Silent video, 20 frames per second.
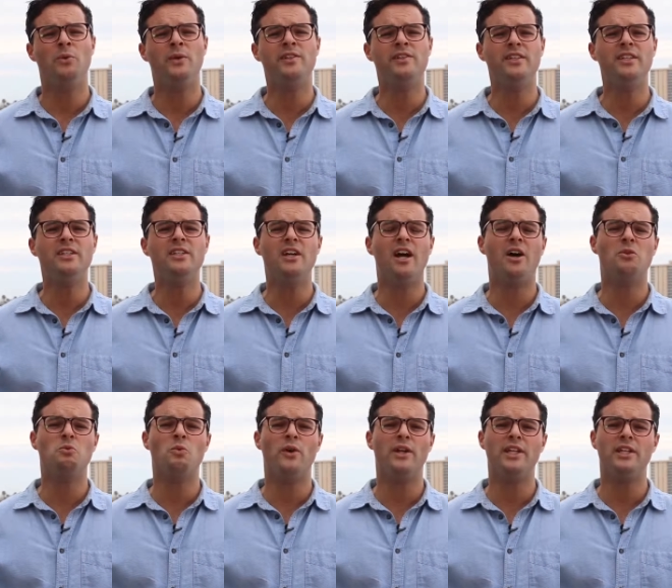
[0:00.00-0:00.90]
we see
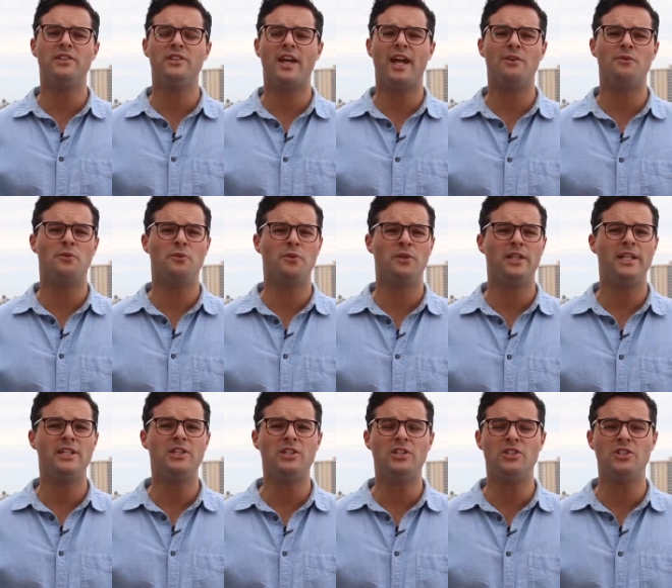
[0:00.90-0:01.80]
God wanting to have a
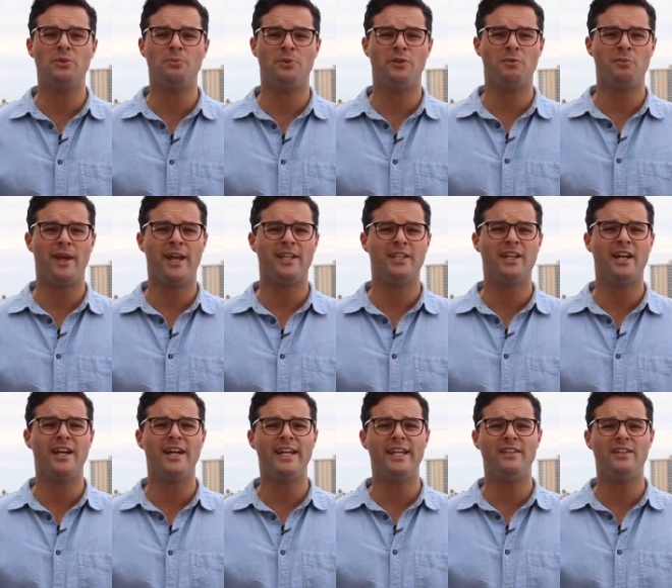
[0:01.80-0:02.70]
relationship with
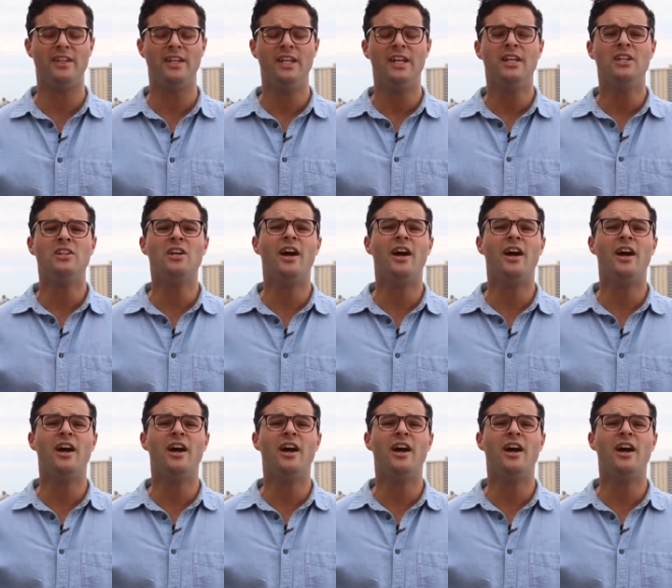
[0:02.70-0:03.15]
mankind.